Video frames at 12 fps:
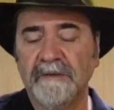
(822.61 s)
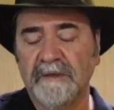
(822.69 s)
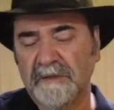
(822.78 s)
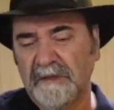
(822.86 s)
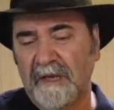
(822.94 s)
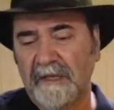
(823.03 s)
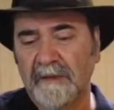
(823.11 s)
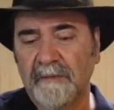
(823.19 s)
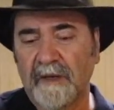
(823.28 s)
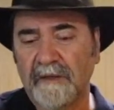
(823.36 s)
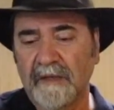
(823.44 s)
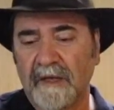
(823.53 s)
just saying them
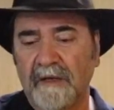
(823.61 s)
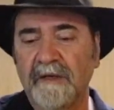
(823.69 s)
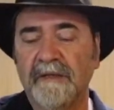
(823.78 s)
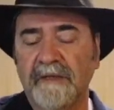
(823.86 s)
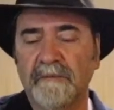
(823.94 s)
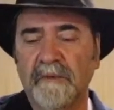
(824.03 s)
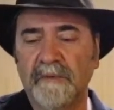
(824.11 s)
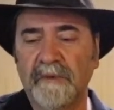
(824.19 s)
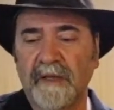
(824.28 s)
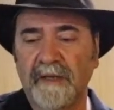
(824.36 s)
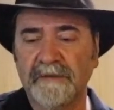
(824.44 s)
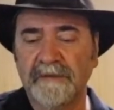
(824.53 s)
out loud, and then we'll
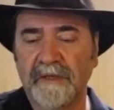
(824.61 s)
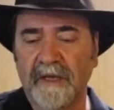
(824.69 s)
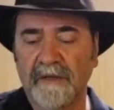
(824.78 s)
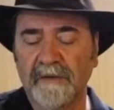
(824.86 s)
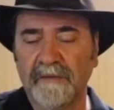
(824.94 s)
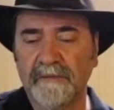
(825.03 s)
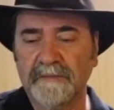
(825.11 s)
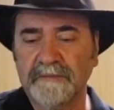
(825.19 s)
play it together.